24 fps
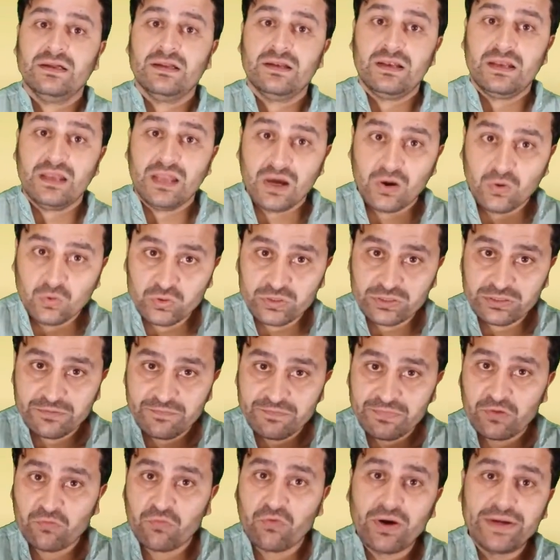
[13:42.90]
loud
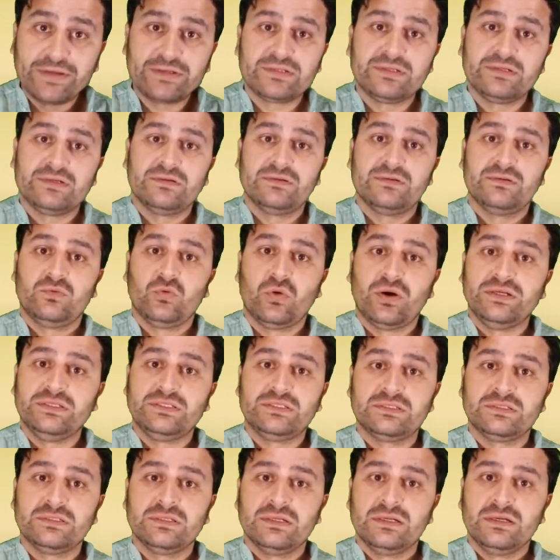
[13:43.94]
white
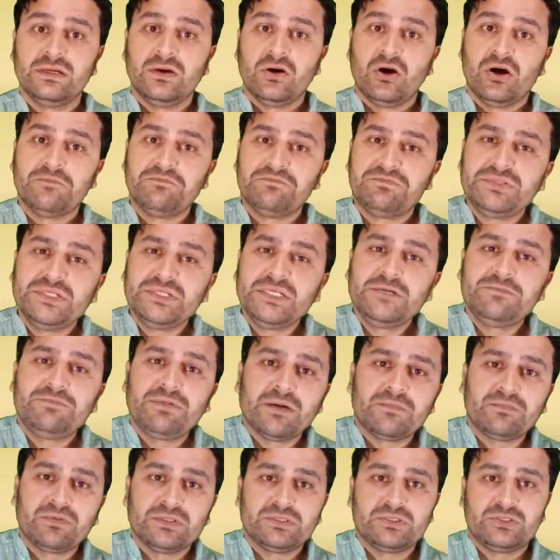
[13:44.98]
noise, or brief
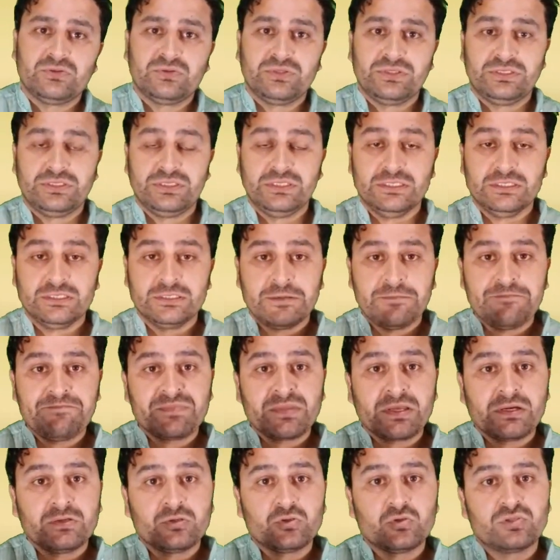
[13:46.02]
opportunities
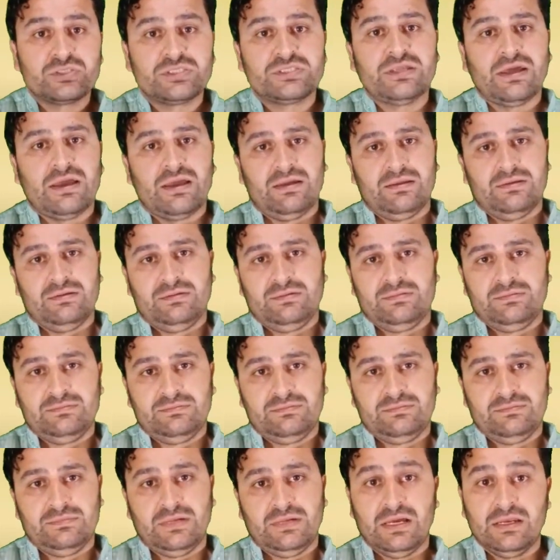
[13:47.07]
to stand.
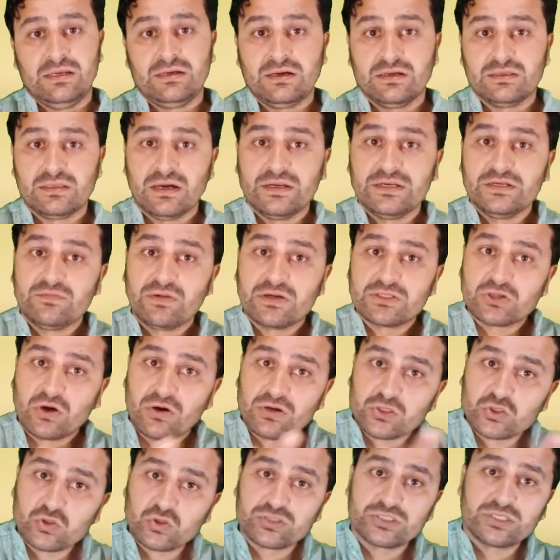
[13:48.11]
Al-Qatani was
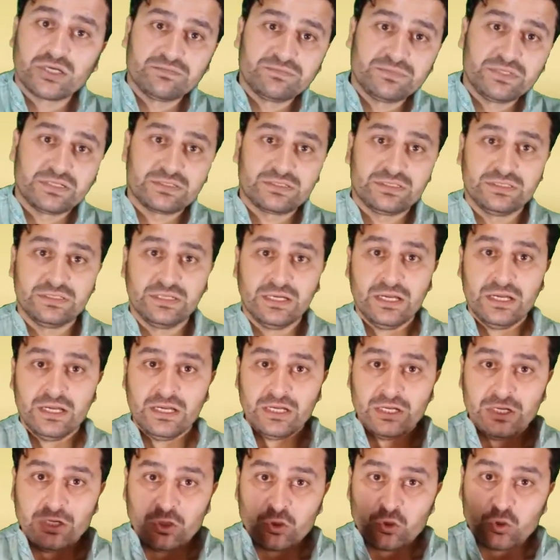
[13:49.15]
also subjected
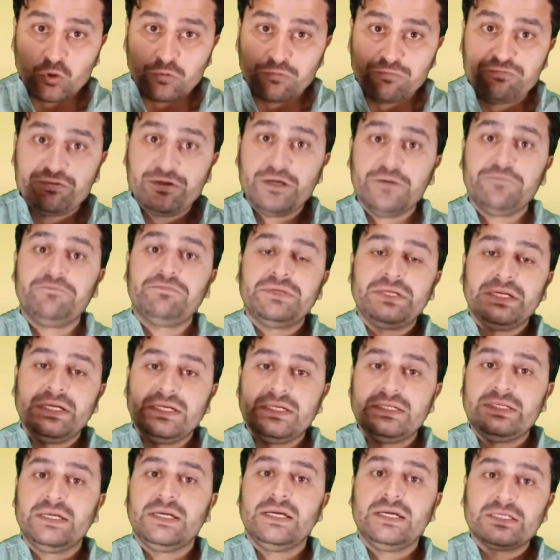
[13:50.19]
to 50
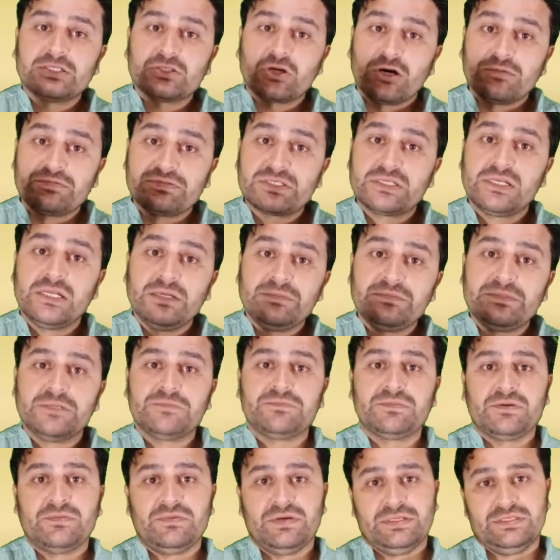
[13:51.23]
days of sleep
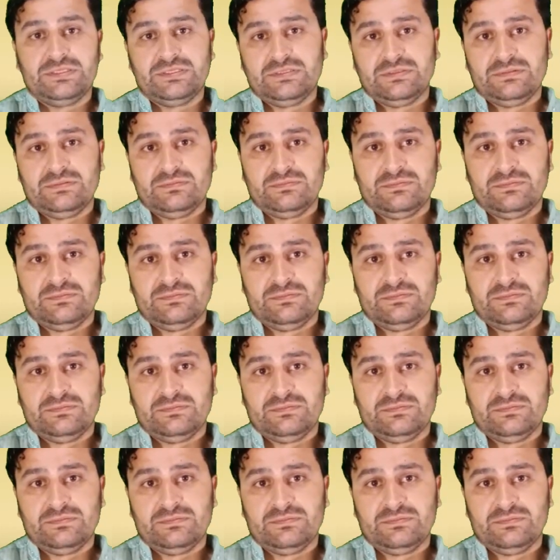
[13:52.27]
deprivation,